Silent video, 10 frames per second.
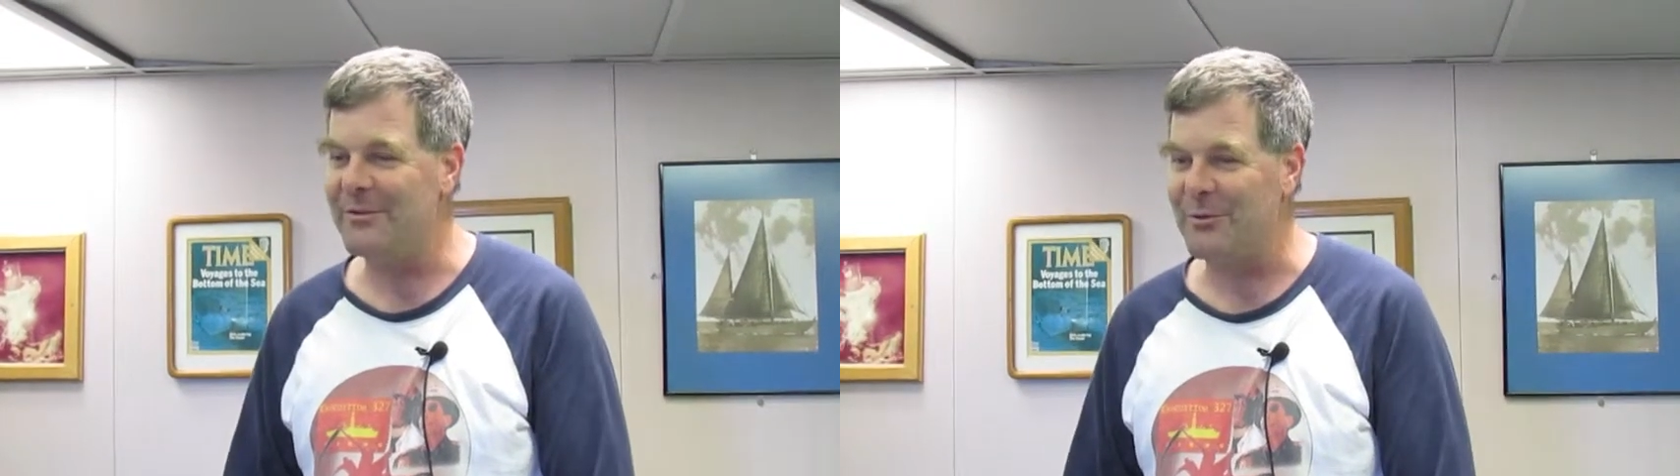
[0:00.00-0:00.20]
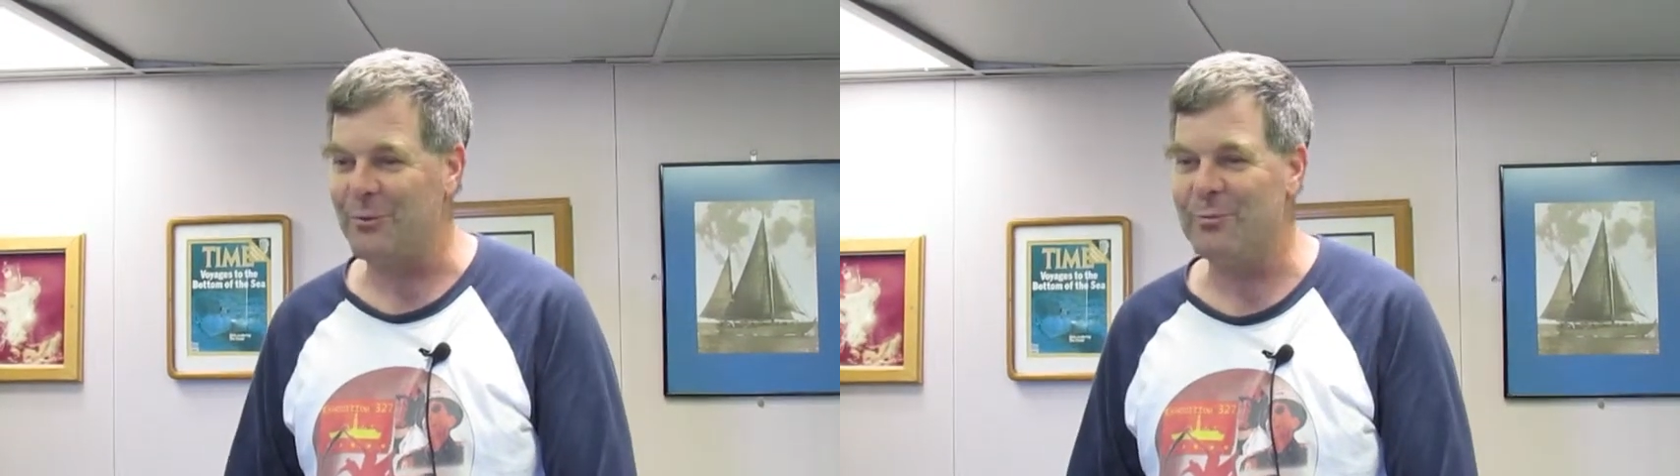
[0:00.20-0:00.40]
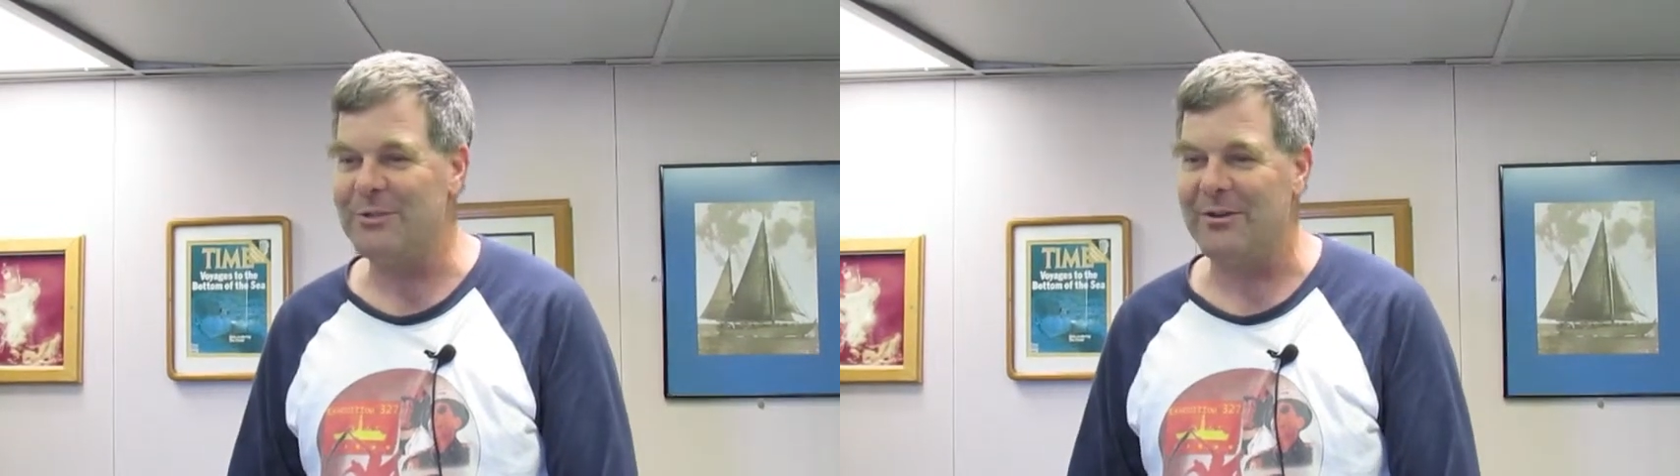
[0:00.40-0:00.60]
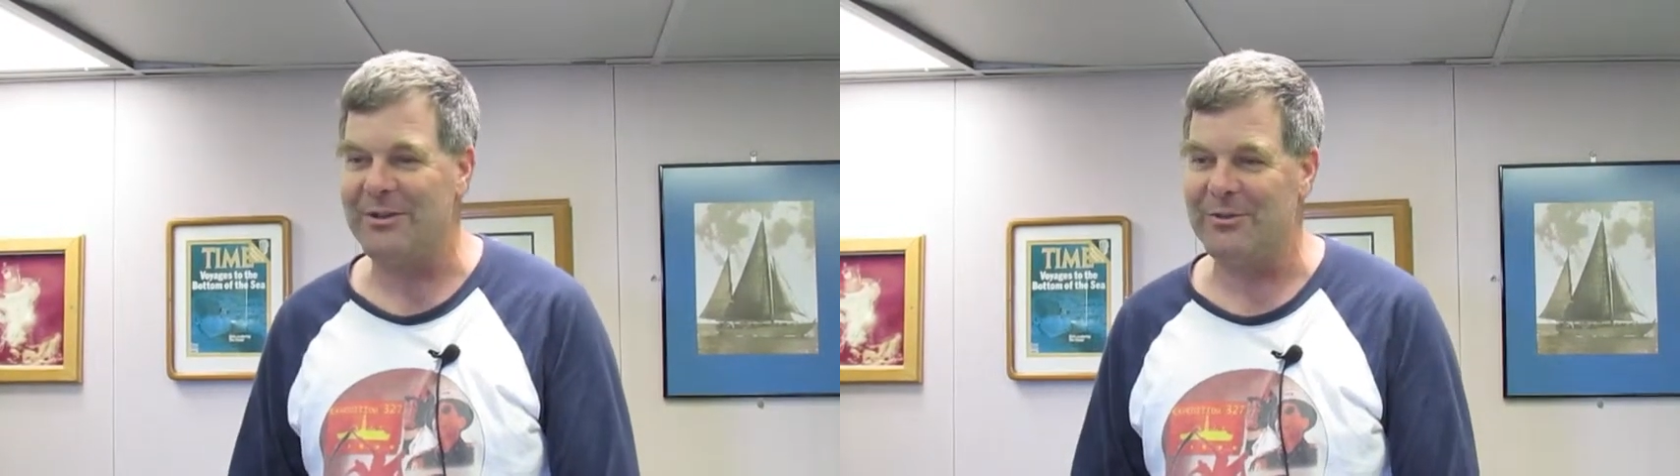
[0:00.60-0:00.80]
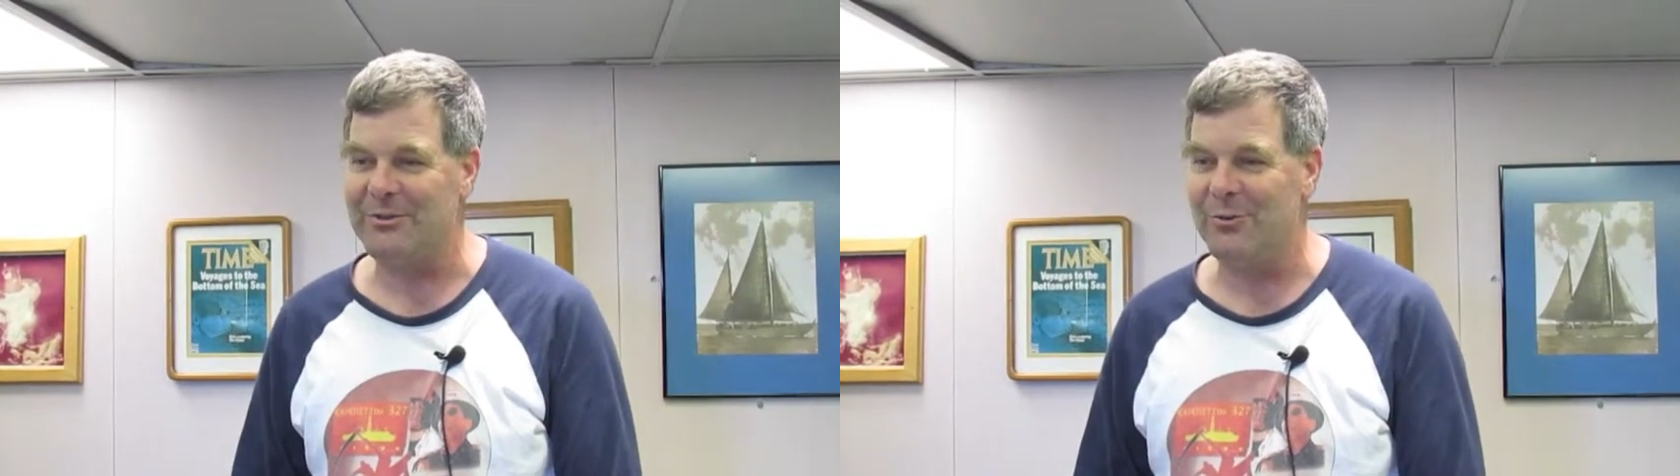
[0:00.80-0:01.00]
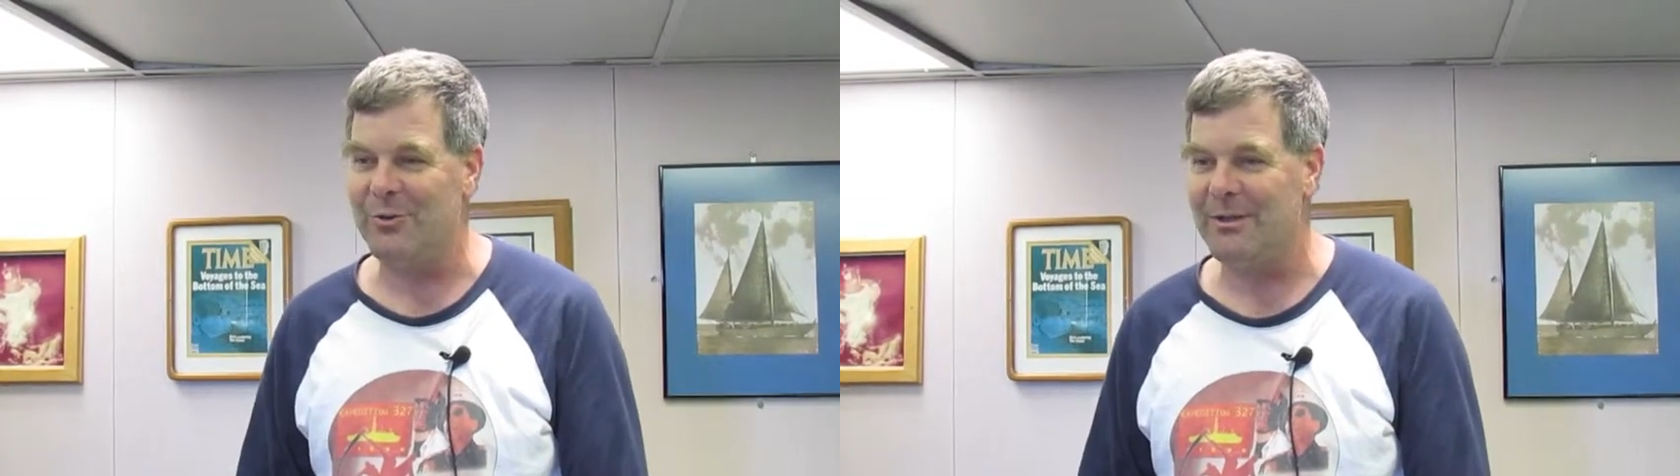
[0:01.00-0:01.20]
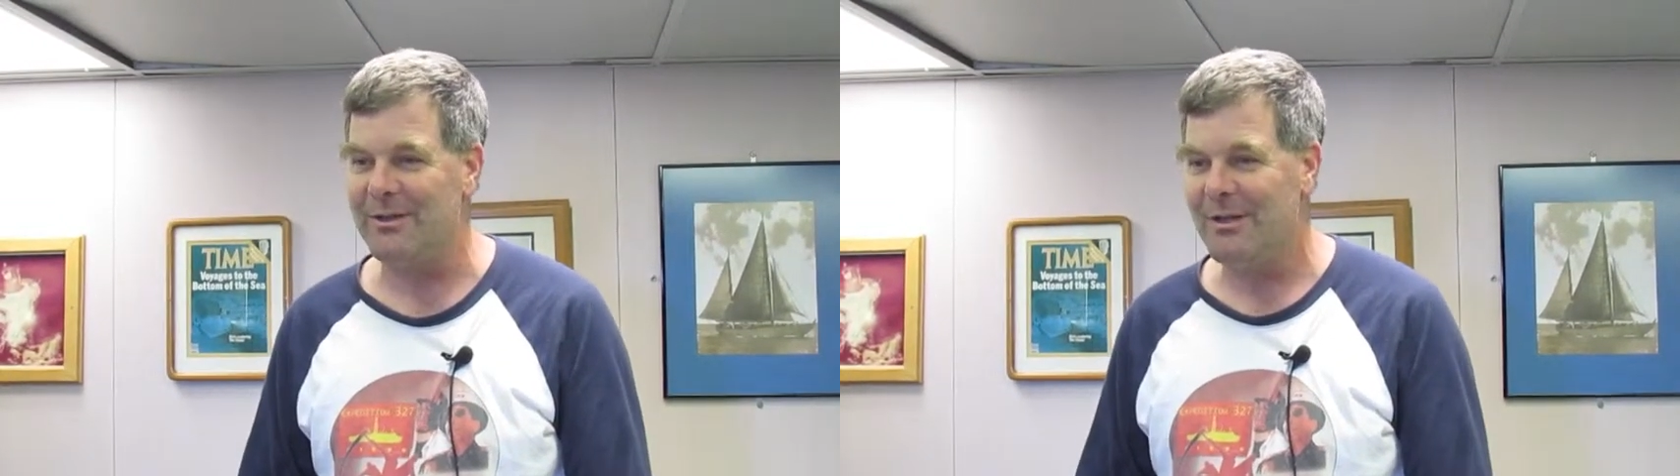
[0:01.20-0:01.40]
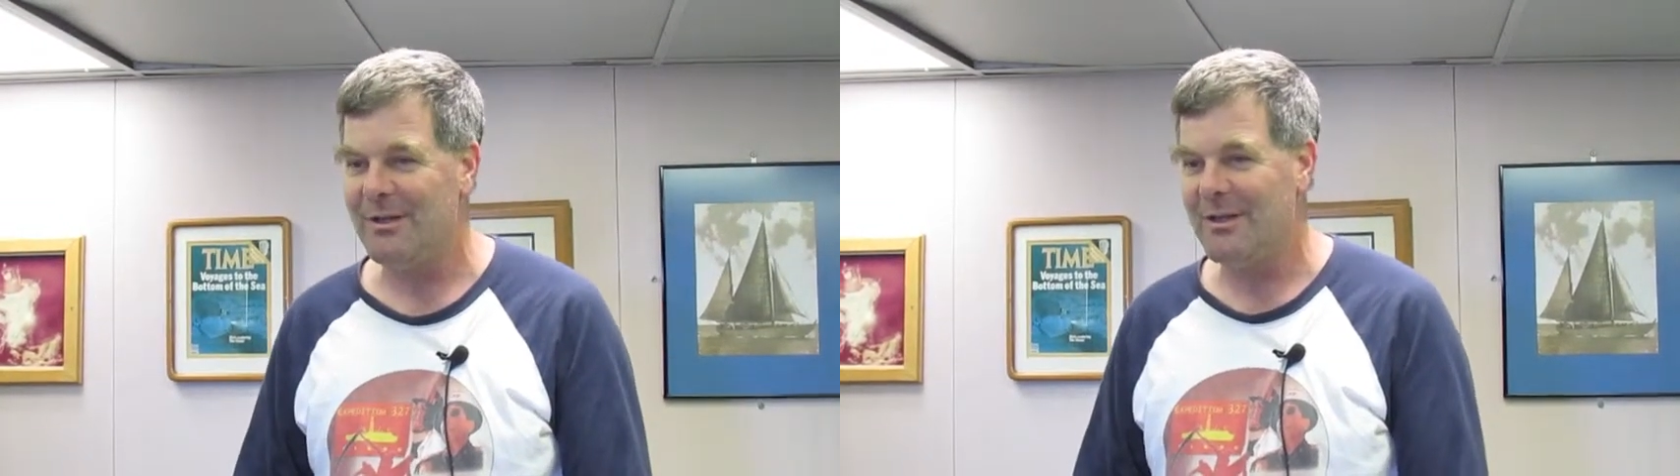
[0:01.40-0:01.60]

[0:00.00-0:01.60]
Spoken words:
different groups on here doing